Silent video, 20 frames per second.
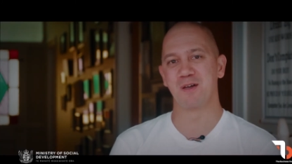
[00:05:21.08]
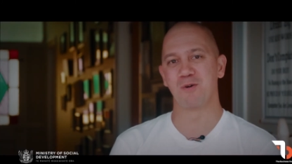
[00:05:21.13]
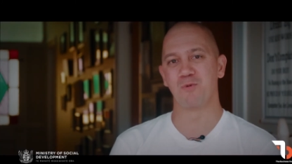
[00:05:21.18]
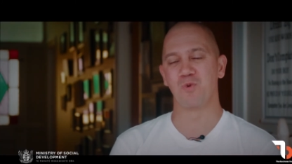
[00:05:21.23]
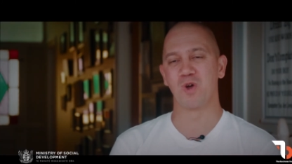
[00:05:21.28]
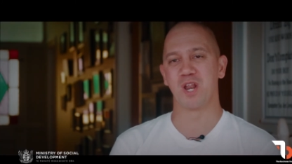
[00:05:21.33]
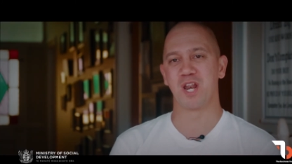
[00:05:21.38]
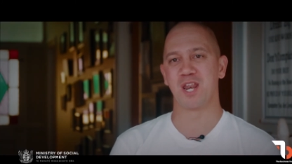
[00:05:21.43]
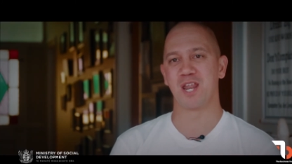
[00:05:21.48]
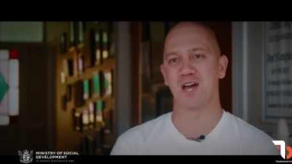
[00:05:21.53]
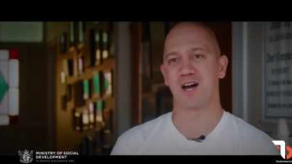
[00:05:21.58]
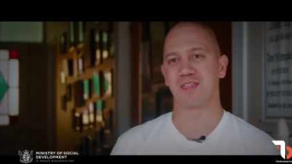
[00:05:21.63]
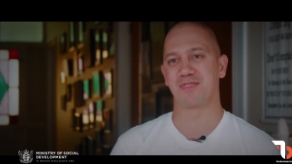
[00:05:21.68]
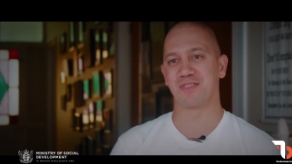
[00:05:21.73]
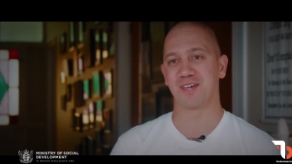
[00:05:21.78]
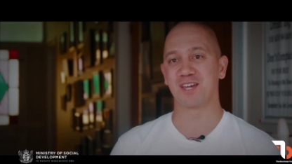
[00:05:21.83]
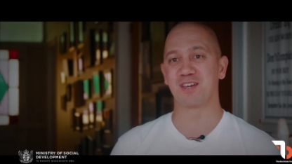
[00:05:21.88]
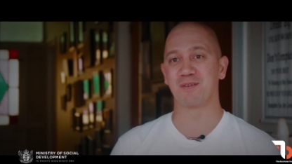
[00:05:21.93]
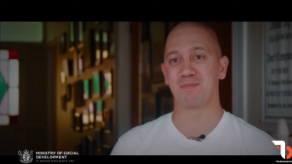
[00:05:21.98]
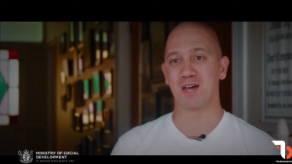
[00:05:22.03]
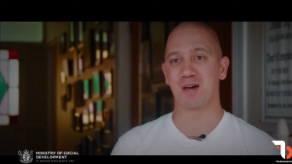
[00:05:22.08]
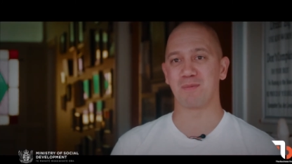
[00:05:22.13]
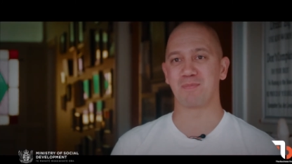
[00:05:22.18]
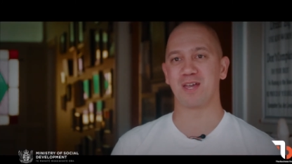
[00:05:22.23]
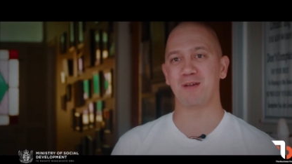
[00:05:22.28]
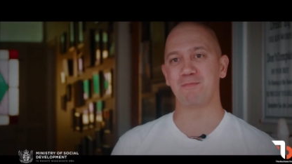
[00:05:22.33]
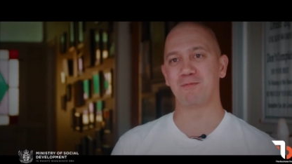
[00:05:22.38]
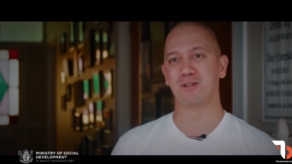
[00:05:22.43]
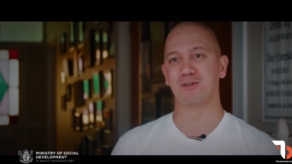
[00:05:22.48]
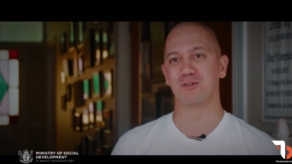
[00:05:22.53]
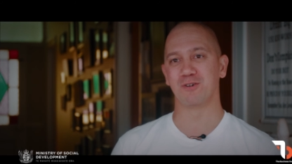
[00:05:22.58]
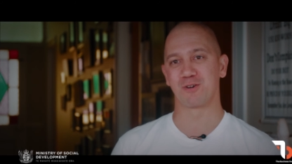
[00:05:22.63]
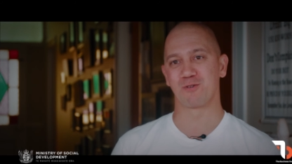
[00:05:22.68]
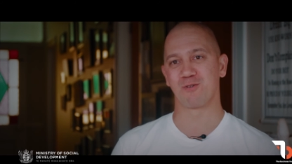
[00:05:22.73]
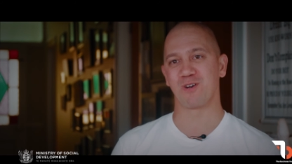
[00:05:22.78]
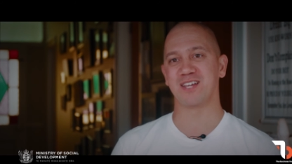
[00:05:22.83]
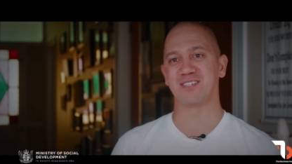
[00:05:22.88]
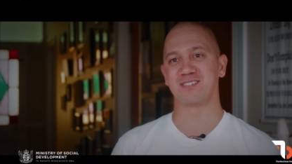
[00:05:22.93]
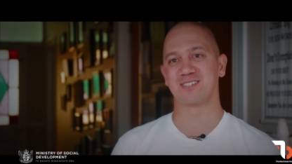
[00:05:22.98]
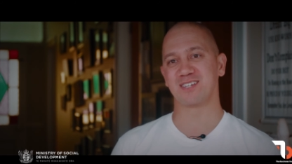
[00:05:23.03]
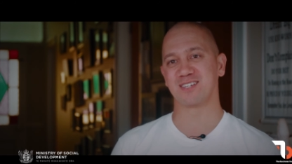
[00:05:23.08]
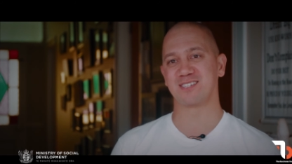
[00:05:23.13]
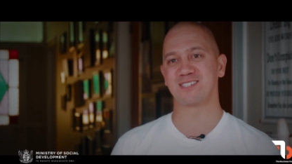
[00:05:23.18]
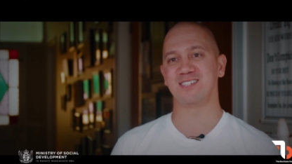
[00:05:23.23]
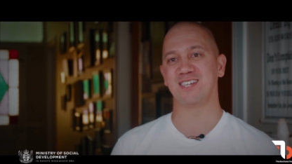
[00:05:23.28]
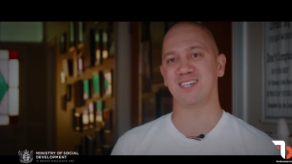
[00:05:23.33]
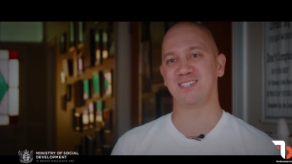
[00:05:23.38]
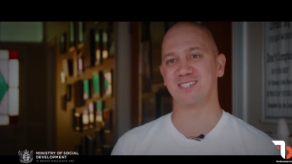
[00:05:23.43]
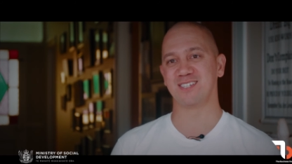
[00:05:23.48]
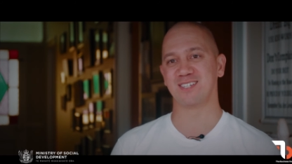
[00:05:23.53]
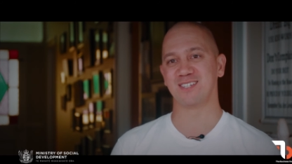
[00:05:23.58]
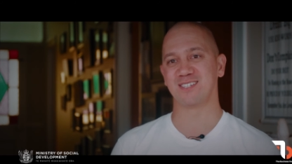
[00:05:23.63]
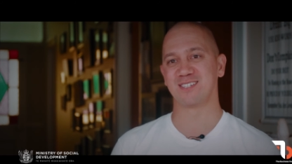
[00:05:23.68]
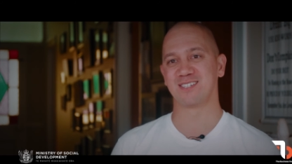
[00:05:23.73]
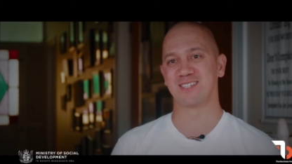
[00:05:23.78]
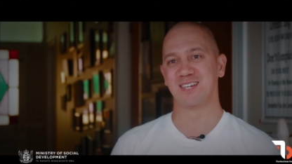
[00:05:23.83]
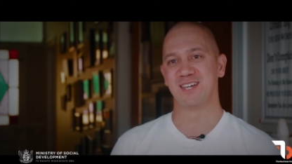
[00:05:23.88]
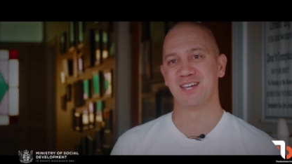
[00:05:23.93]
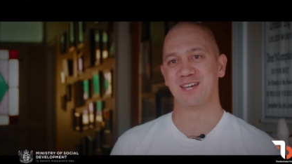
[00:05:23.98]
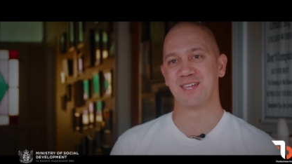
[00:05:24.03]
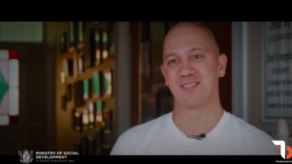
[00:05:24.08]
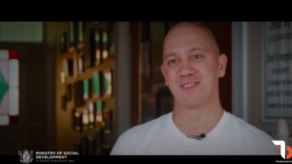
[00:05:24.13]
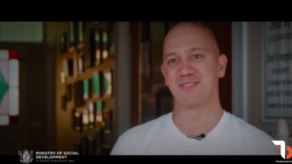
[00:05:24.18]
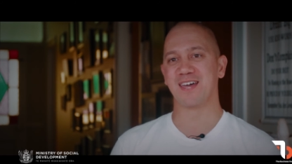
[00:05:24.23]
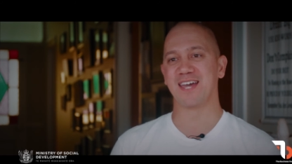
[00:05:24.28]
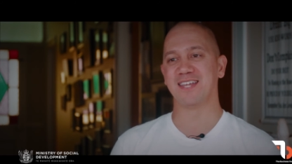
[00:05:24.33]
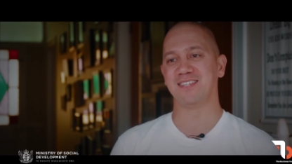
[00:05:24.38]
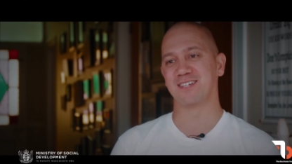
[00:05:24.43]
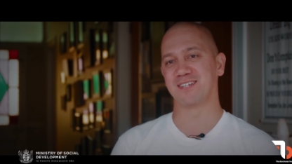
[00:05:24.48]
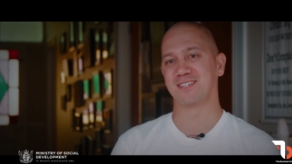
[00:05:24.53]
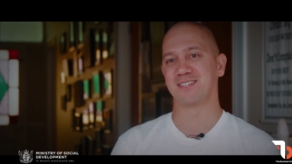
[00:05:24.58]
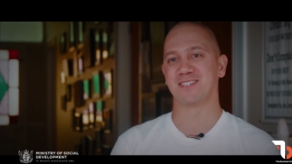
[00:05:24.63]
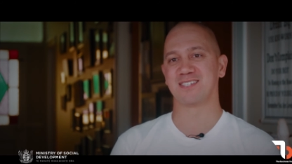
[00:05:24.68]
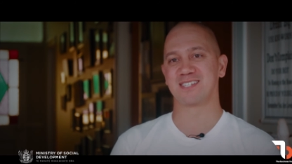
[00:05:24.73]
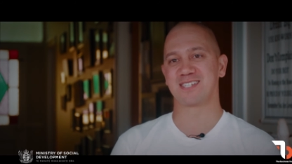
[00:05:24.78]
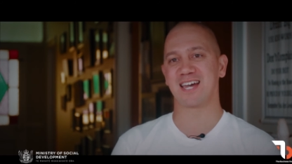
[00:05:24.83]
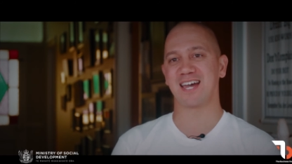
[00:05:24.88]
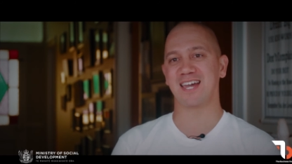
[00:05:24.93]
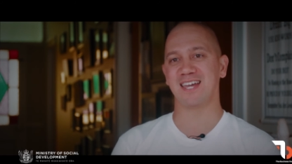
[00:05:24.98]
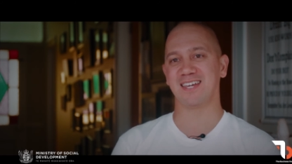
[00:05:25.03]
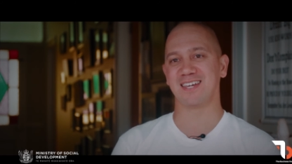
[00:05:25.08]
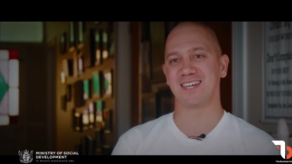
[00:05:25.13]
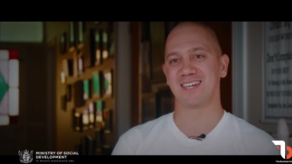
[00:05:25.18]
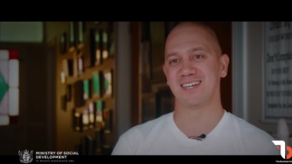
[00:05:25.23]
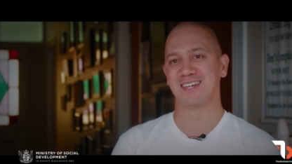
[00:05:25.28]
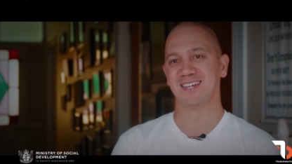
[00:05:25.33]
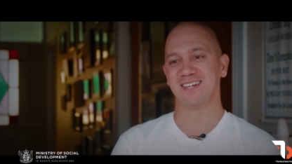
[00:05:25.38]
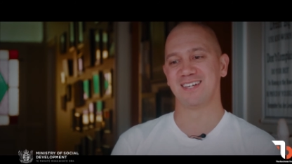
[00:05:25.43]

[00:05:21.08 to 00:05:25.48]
When I think about people who are great successes, they didn't take